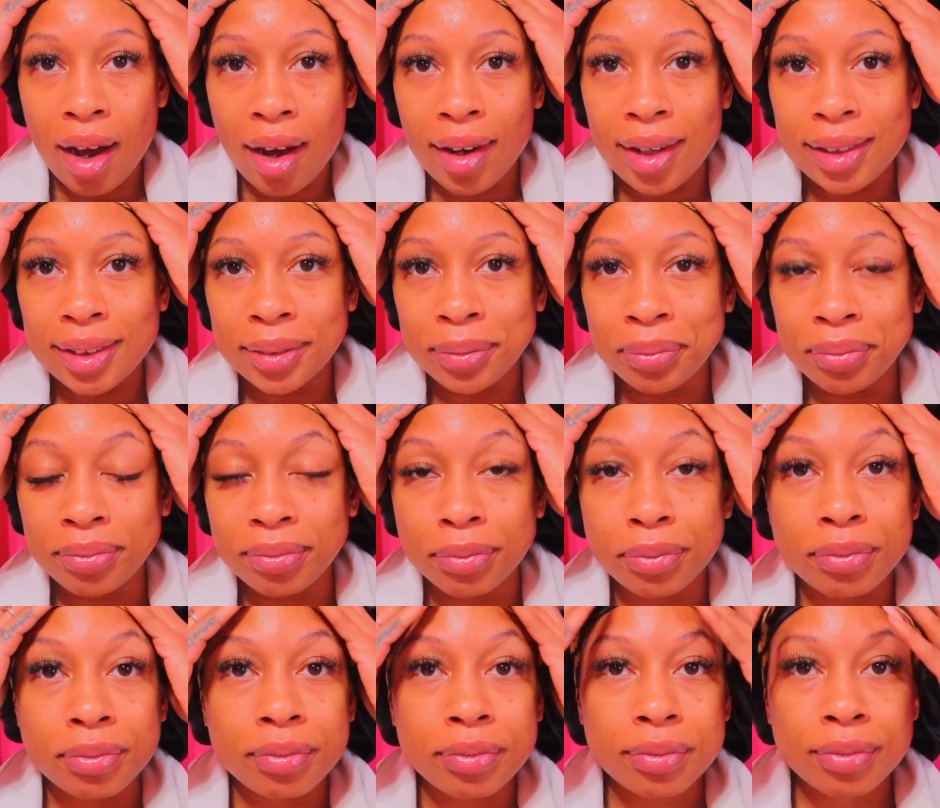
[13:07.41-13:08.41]
I
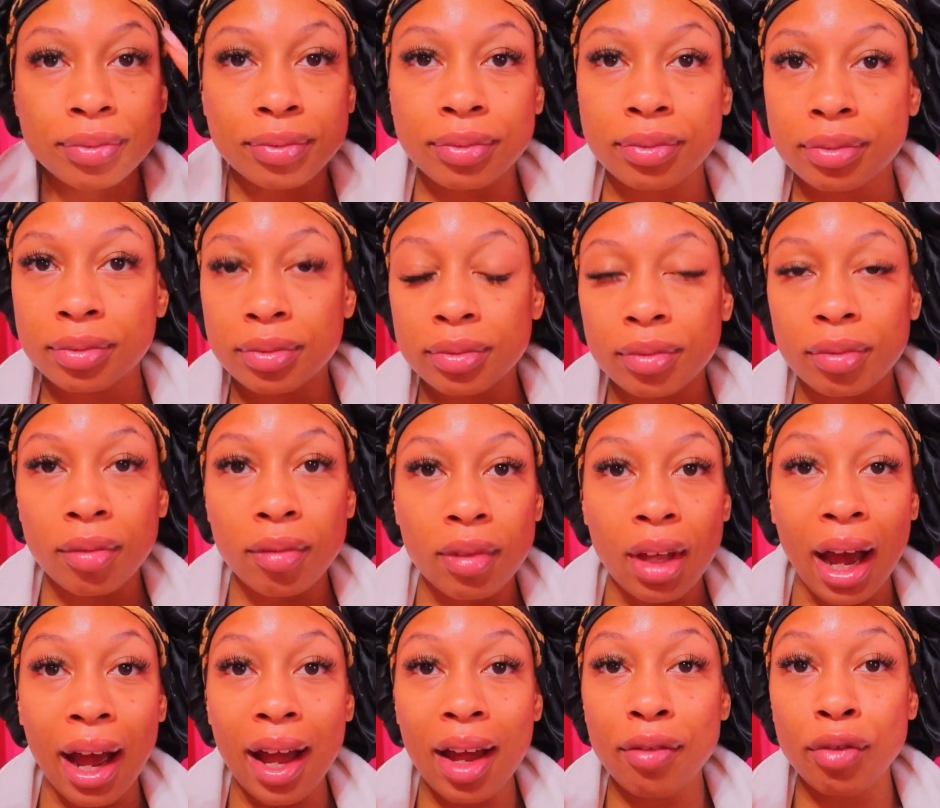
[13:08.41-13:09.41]

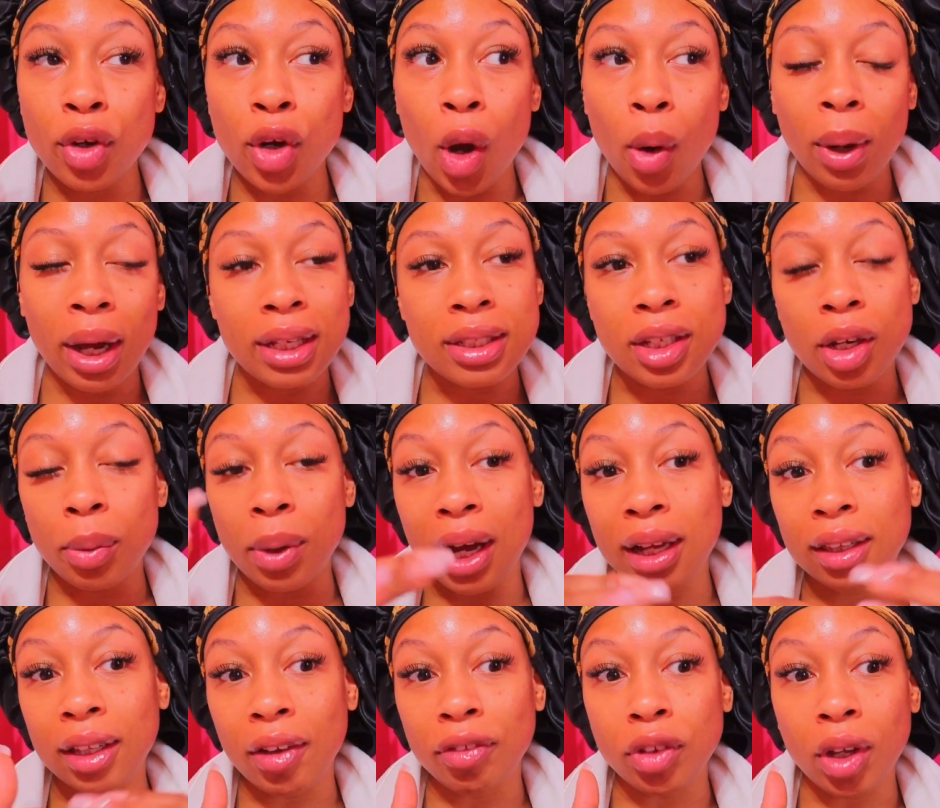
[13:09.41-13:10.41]
have no idea
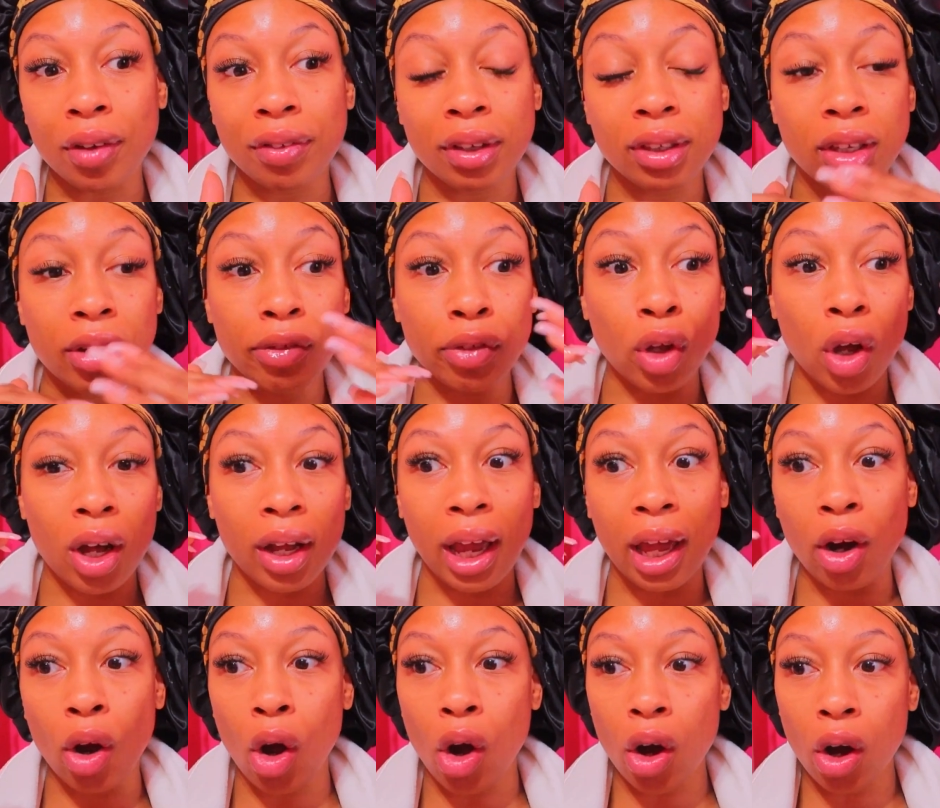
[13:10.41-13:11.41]
why I left off in the vlog
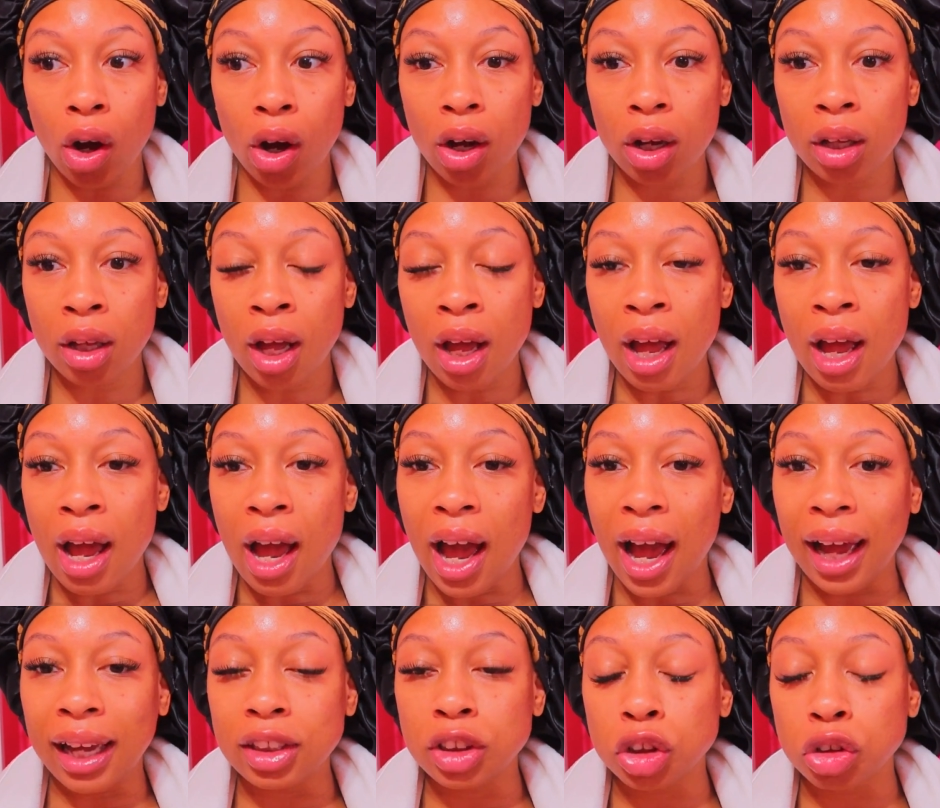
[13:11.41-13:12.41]
at all.
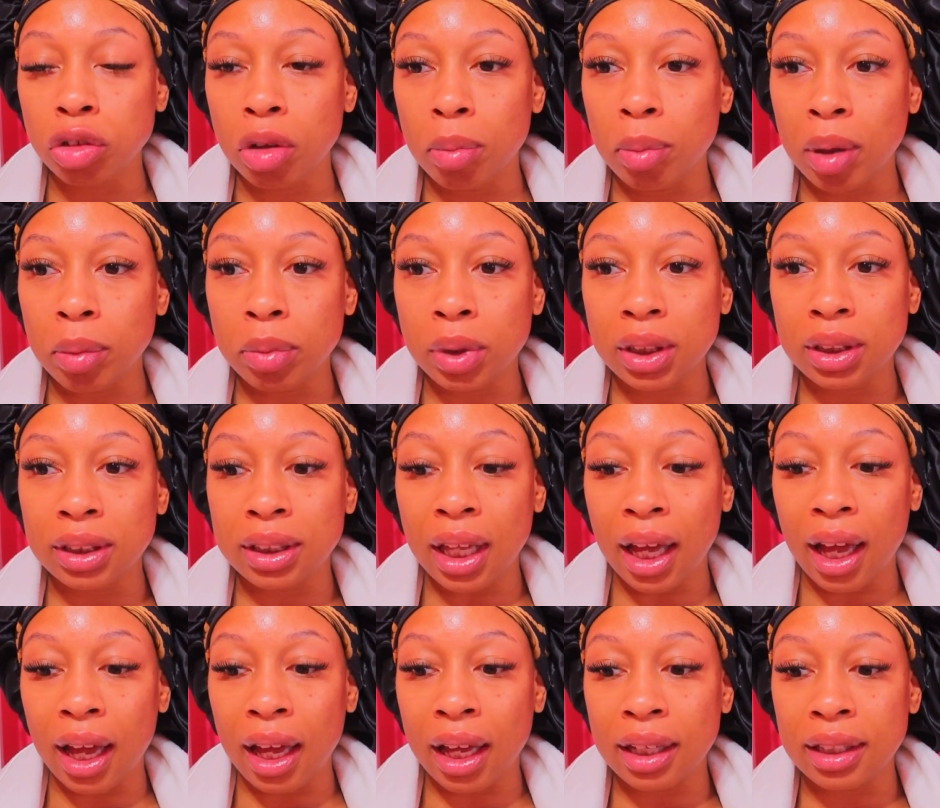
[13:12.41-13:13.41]
I just remembered
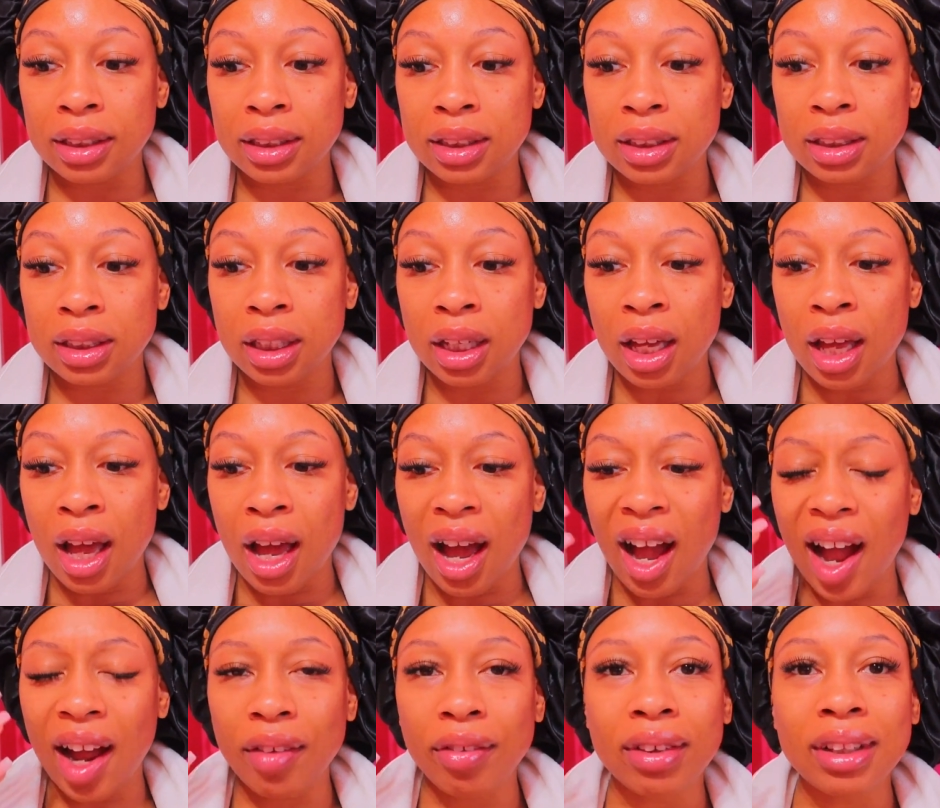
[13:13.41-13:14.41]
that
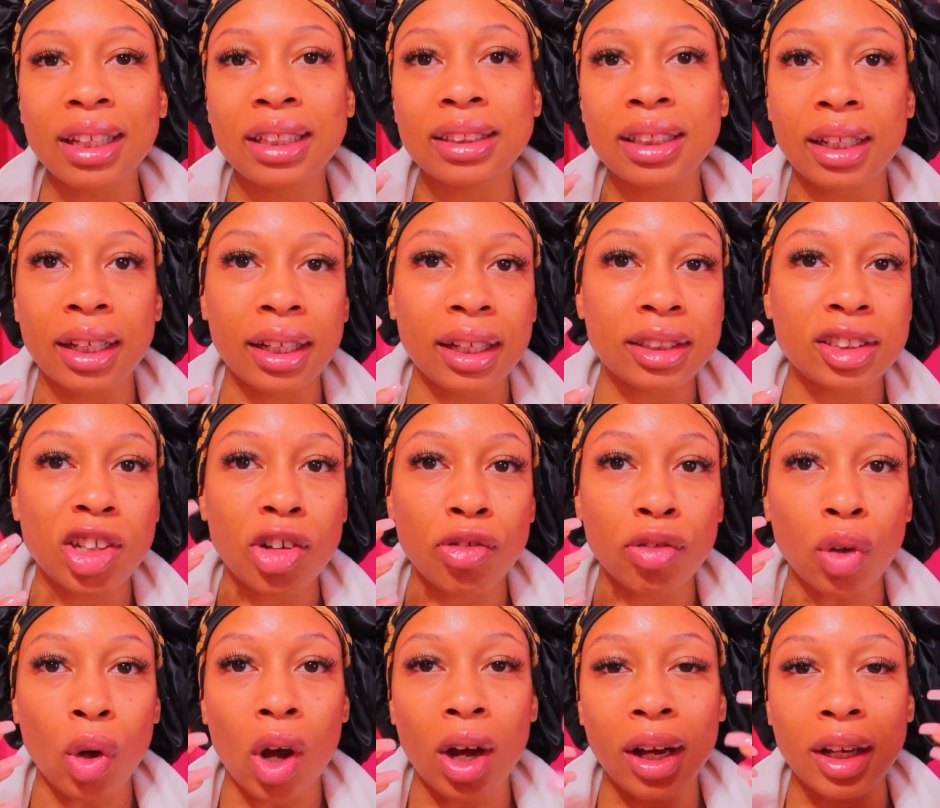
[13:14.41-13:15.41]
I really didn't get to
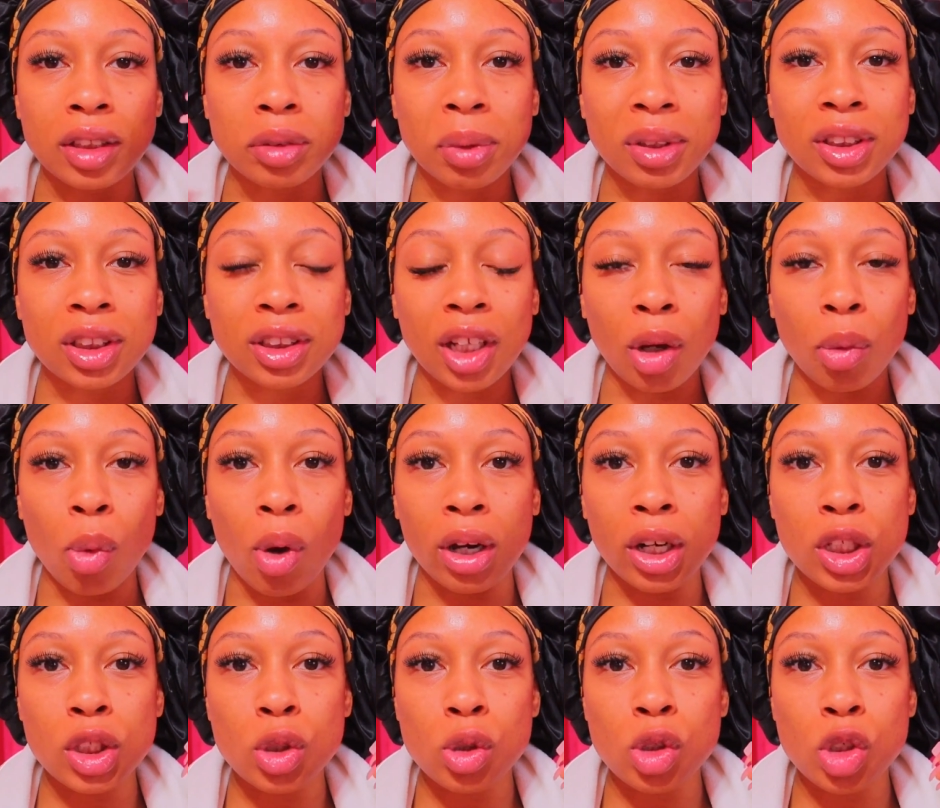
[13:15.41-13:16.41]
vlog as much as I
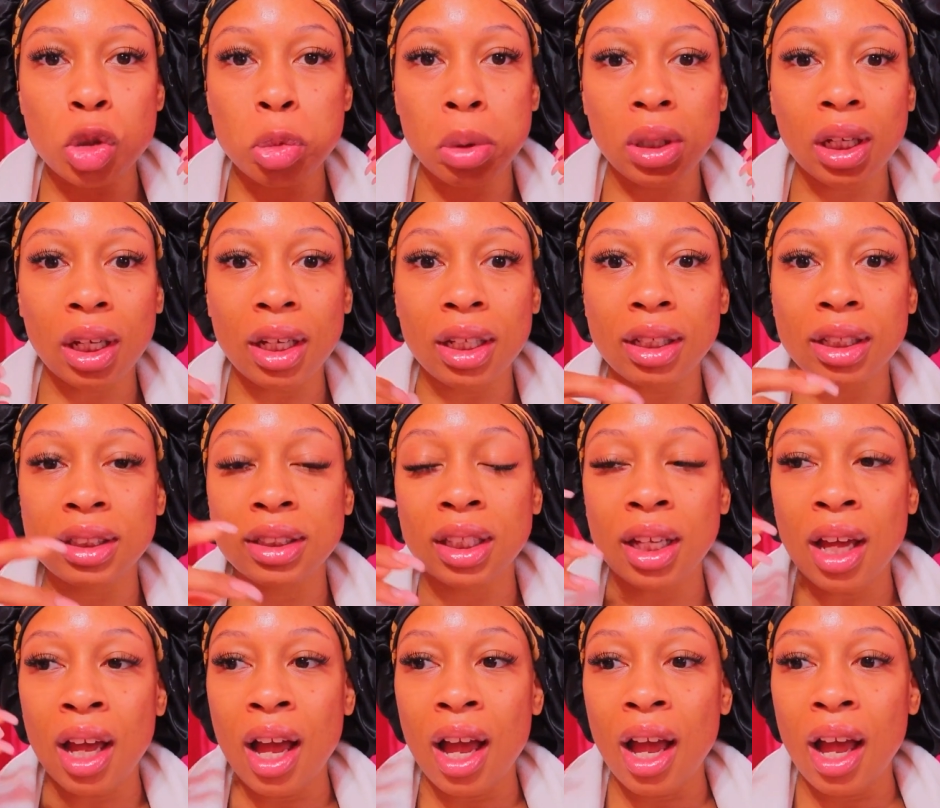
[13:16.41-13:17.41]
wanted to just because